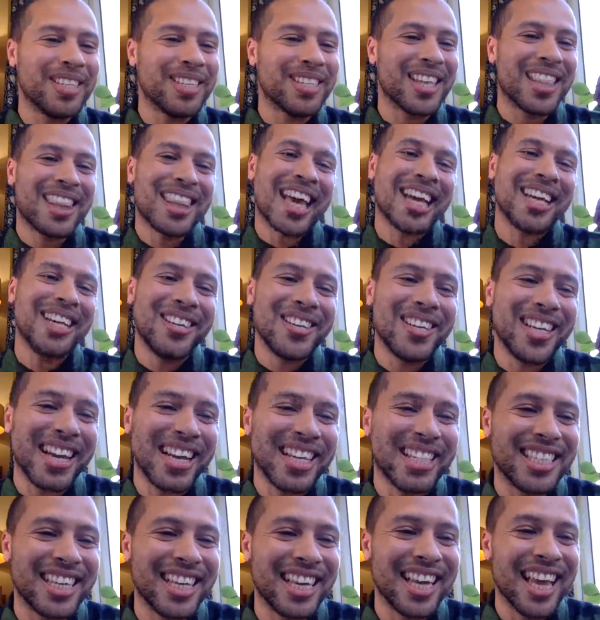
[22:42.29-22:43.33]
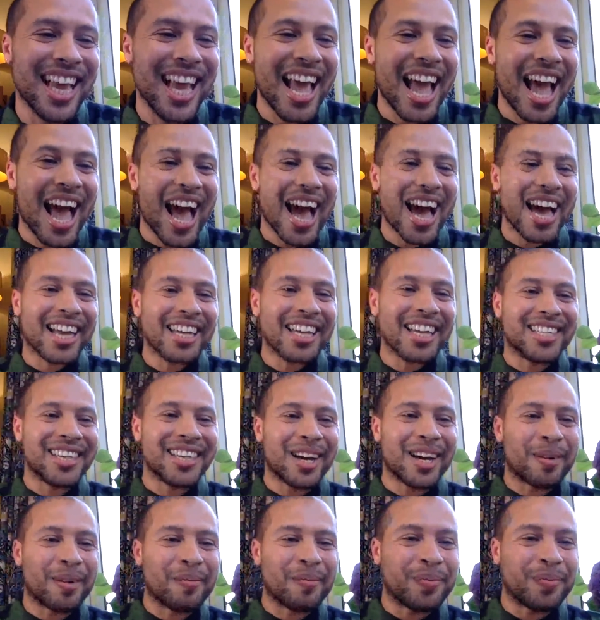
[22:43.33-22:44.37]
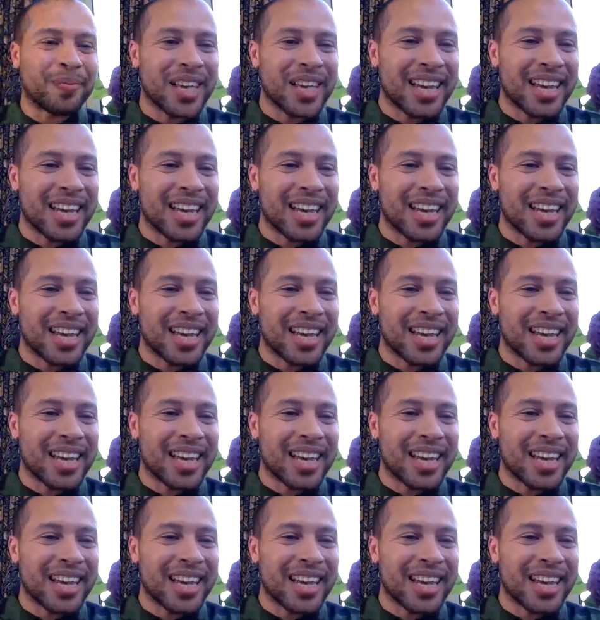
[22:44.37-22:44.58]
So thank you, Daisy. And